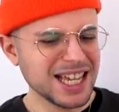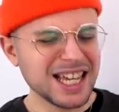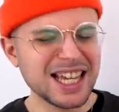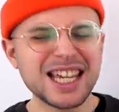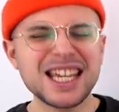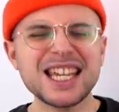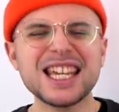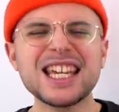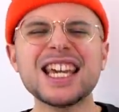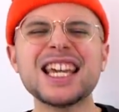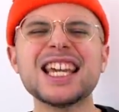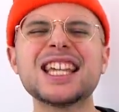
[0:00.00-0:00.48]

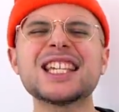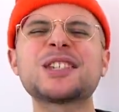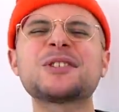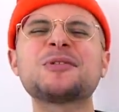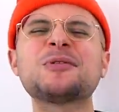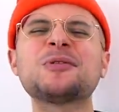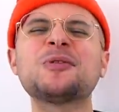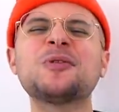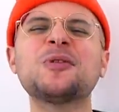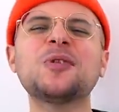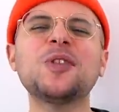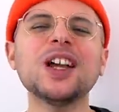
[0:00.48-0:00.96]
He is
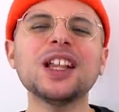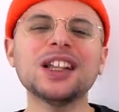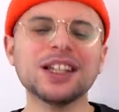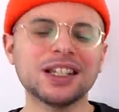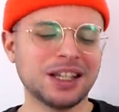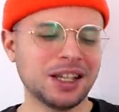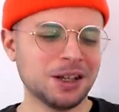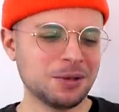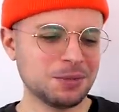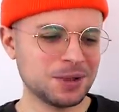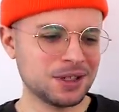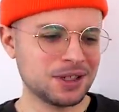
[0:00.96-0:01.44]

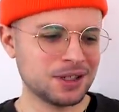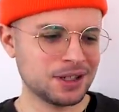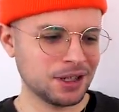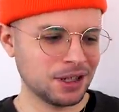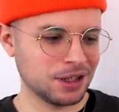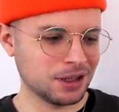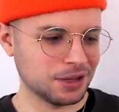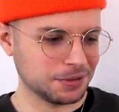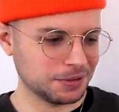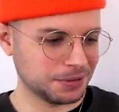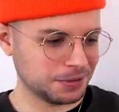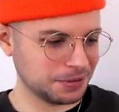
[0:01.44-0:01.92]
feeling
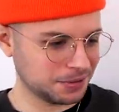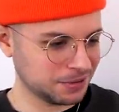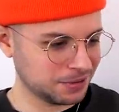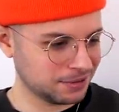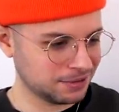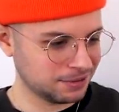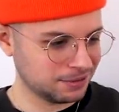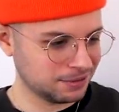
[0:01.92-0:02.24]
himself.